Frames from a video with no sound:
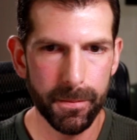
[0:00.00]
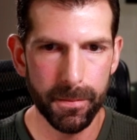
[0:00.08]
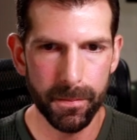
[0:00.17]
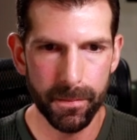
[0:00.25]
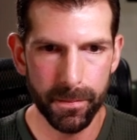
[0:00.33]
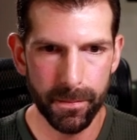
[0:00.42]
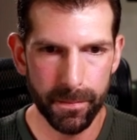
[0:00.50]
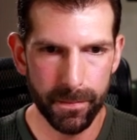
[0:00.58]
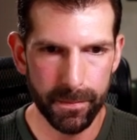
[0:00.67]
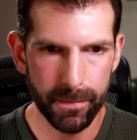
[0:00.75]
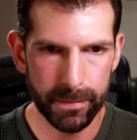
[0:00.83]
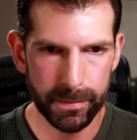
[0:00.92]

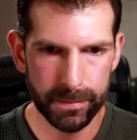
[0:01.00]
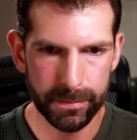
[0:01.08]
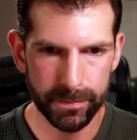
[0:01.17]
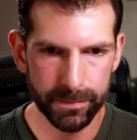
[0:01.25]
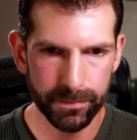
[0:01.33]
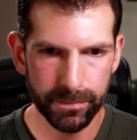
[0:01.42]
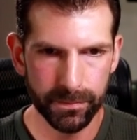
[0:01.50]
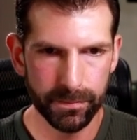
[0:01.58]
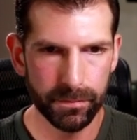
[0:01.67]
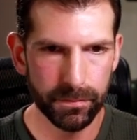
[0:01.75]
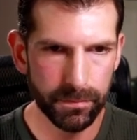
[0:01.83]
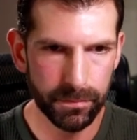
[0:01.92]

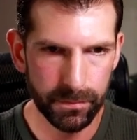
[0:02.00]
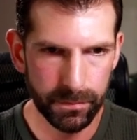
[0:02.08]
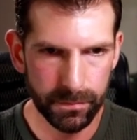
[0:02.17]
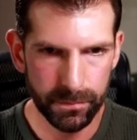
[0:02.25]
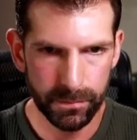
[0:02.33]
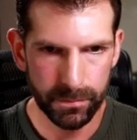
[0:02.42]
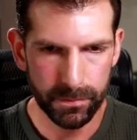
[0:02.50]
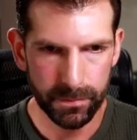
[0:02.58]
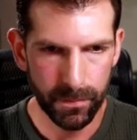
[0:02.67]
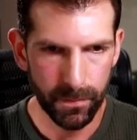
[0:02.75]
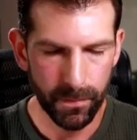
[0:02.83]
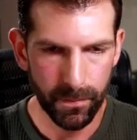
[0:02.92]

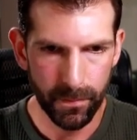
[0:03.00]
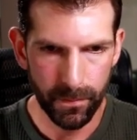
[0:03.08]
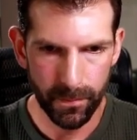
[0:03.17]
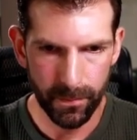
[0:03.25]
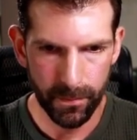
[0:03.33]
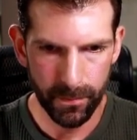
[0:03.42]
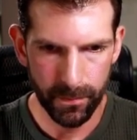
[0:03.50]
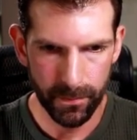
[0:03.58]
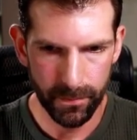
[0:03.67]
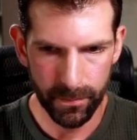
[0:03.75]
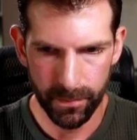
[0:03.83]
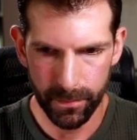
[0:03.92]

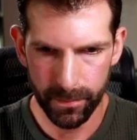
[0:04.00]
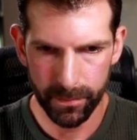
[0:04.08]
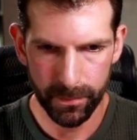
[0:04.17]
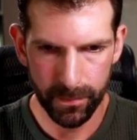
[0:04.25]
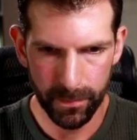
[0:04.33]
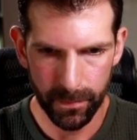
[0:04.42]
(no one is talking)